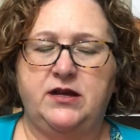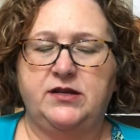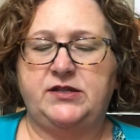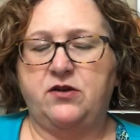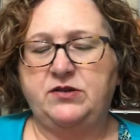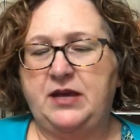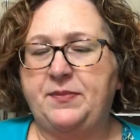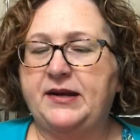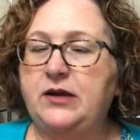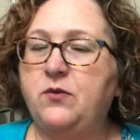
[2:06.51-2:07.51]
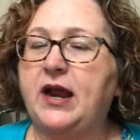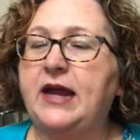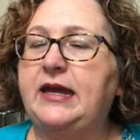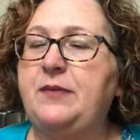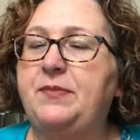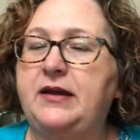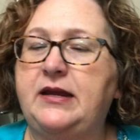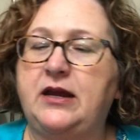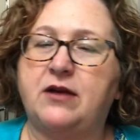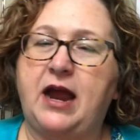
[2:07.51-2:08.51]
So typically what I keep in
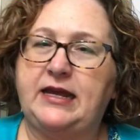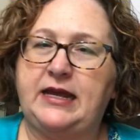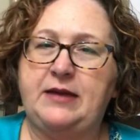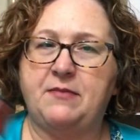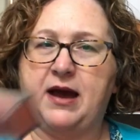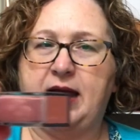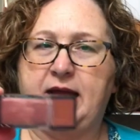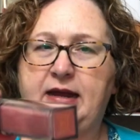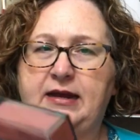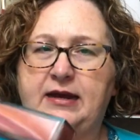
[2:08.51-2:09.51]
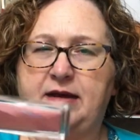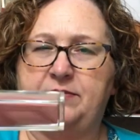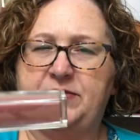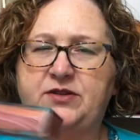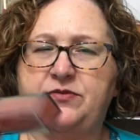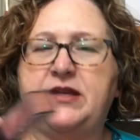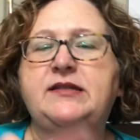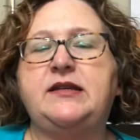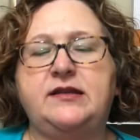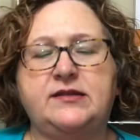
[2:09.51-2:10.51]
here, I keep my, so
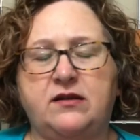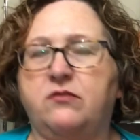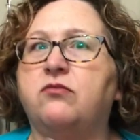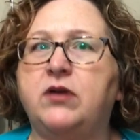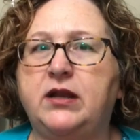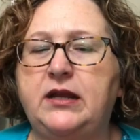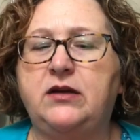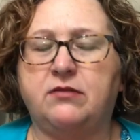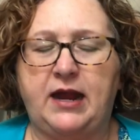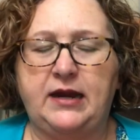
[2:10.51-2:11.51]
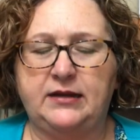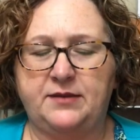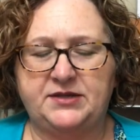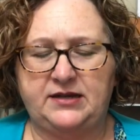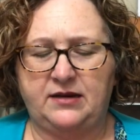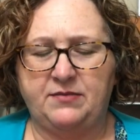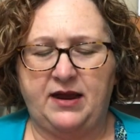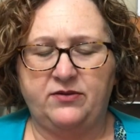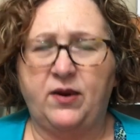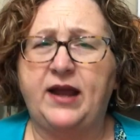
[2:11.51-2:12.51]
this is a really great lipstick,
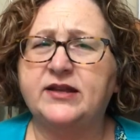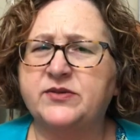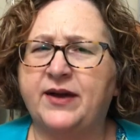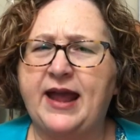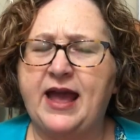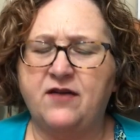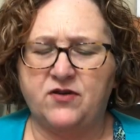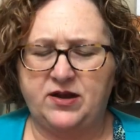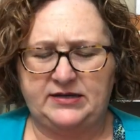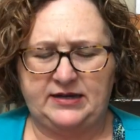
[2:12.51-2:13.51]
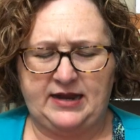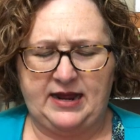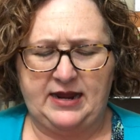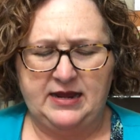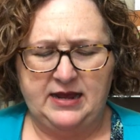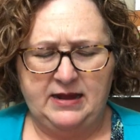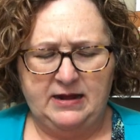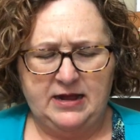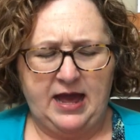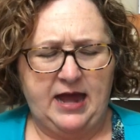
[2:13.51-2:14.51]
by the way. It's what I have on today,
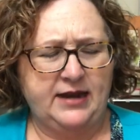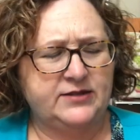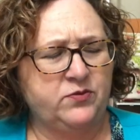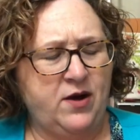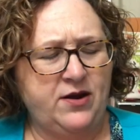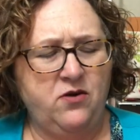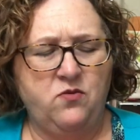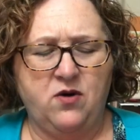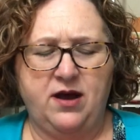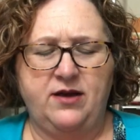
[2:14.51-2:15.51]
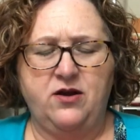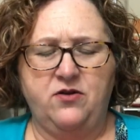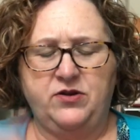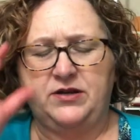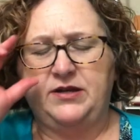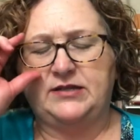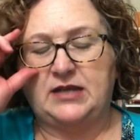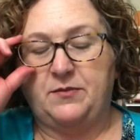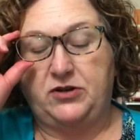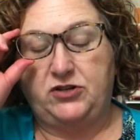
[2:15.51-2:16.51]
and it's 101, oh goodness,
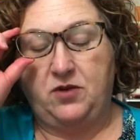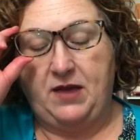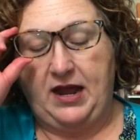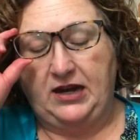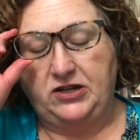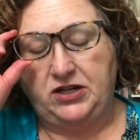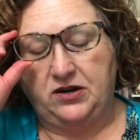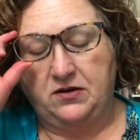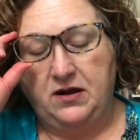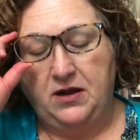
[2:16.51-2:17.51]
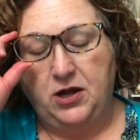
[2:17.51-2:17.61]
I'm going to show my age here.